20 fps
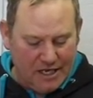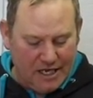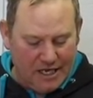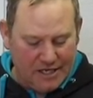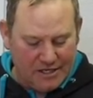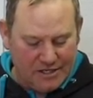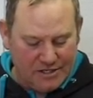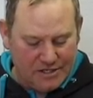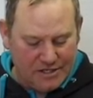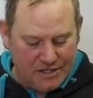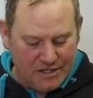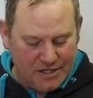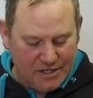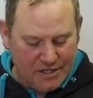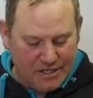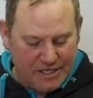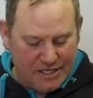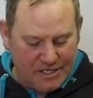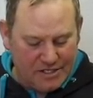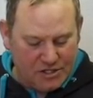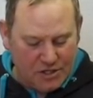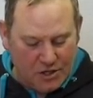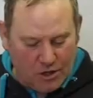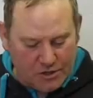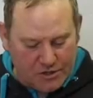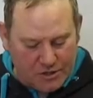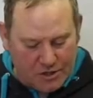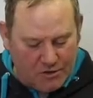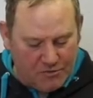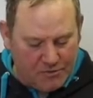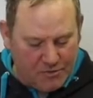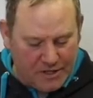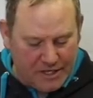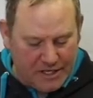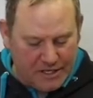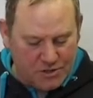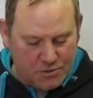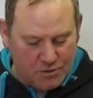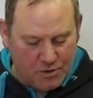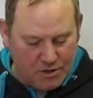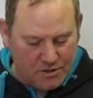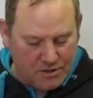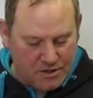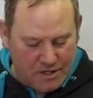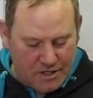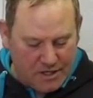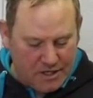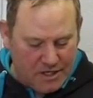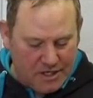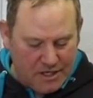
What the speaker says: and it started off with this one,